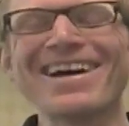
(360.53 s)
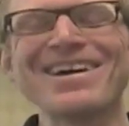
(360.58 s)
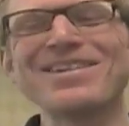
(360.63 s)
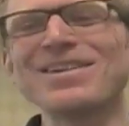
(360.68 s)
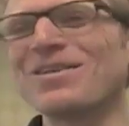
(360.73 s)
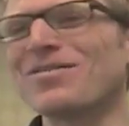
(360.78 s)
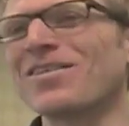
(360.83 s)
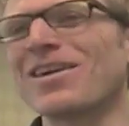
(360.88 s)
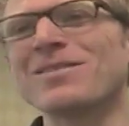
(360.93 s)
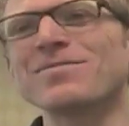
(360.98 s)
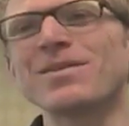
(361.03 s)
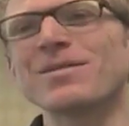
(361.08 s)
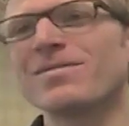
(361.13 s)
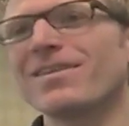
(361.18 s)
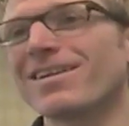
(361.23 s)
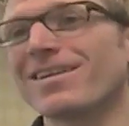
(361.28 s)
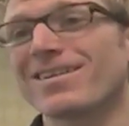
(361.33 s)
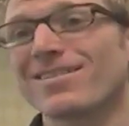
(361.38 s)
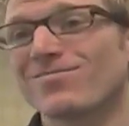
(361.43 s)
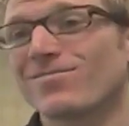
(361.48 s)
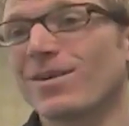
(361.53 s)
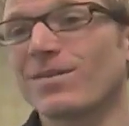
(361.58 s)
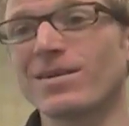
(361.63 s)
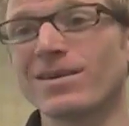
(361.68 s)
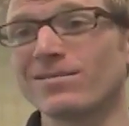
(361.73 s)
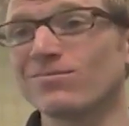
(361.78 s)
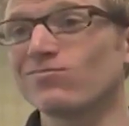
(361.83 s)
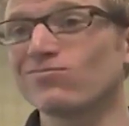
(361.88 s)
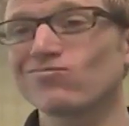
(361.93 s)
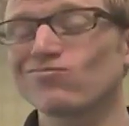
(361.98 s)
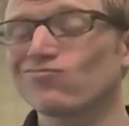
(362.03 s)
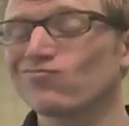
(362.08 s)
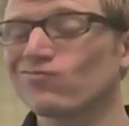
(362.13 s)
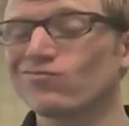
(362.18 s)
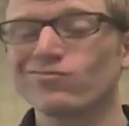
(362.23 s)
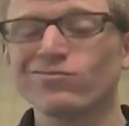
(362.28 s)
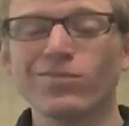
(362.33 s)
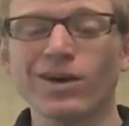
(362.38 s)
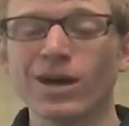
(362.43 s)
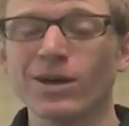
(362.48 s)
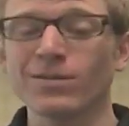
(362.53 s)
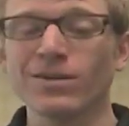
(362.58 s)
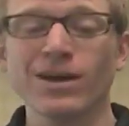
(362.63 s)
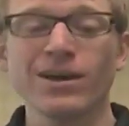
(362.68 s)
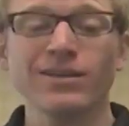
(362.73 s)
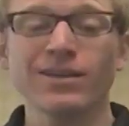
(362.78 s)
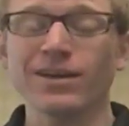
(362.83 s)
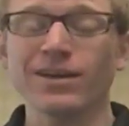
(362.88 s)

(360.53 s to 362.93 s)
I love riding my bike. I mean, bottom line,